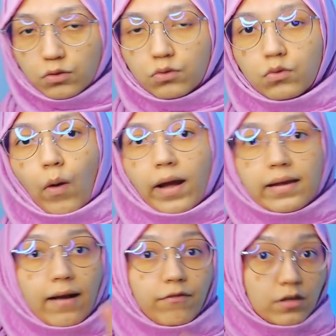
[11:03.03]
do right
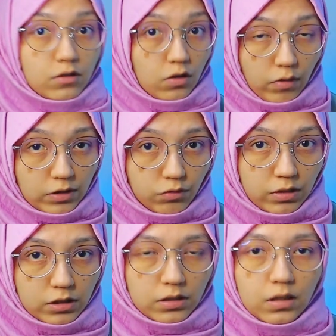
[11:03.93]
after your
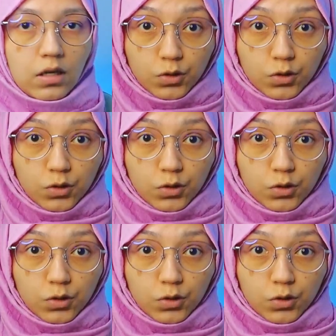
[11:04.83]
graduation.